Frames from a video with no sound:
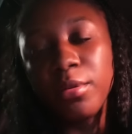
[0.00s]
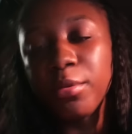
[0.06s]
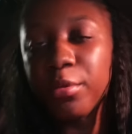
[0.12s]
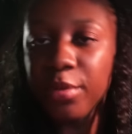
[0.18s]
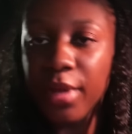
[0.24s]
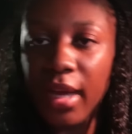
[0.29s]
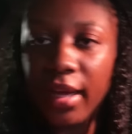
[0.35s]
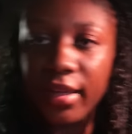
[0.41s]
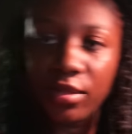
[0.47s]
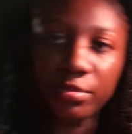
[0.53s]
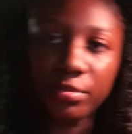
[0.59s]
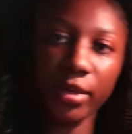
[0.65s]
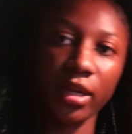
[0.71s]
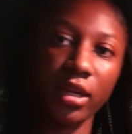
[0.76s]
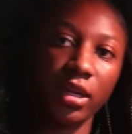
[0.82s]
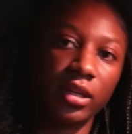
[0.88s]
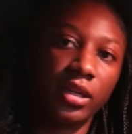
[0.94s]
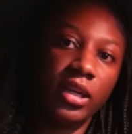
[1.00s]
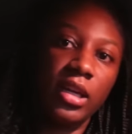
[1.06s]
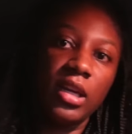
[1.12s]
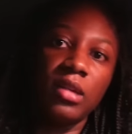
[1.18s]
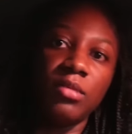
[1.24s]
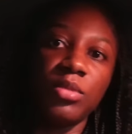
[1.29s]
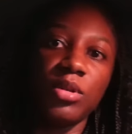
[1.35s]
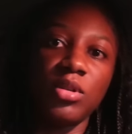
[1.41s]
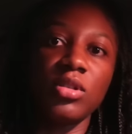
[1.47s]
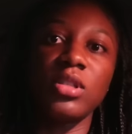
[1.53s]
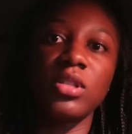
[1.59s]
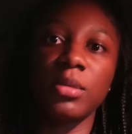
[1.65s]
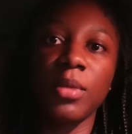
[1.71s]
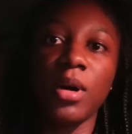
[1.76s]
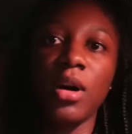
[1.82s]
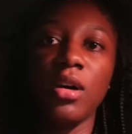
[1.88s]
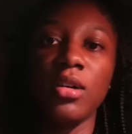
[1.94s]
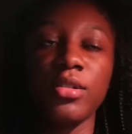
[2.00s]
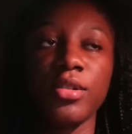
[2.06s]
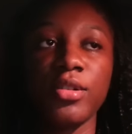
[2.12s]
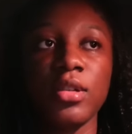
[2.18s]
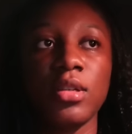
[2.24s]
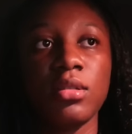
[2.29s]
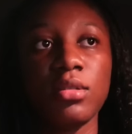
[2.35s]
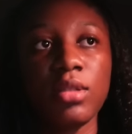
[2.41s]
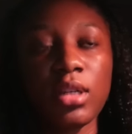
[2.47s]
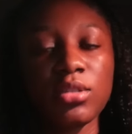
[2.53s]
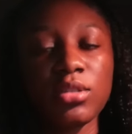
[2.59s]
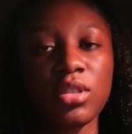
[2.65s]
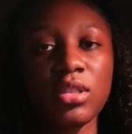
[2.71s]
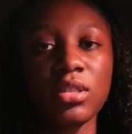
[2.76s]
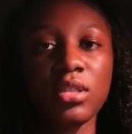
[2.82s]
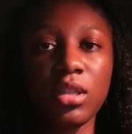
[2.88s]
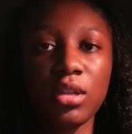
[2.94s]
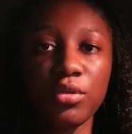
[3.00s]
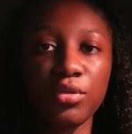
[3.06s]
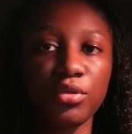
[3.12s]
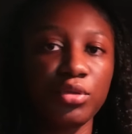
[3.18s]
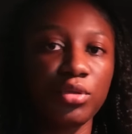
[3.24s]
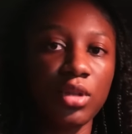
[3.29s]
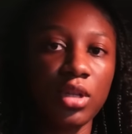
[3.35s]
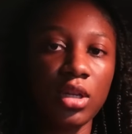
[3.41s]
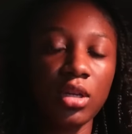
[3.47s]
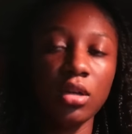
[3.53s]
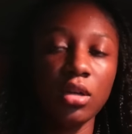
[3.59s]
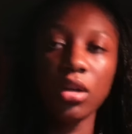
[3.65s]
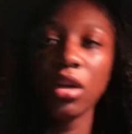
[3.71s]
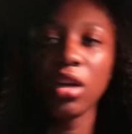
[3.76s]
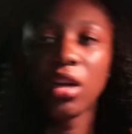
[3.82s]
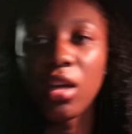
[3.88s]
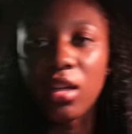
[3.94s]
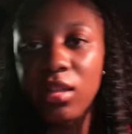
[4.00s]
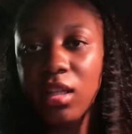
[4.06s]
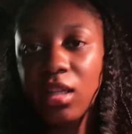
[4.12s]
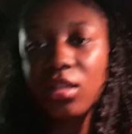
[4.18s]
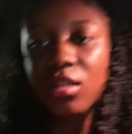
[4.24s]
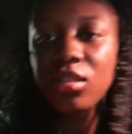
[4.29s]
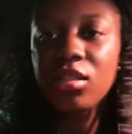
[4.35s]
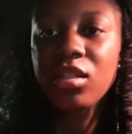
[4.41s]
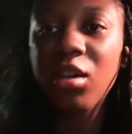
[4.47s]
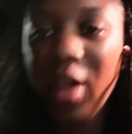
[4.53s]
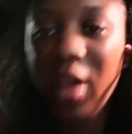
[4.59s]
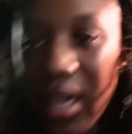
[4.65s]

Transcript: we are at Burger King because I'm hungry. I'm trying to get food here. The initial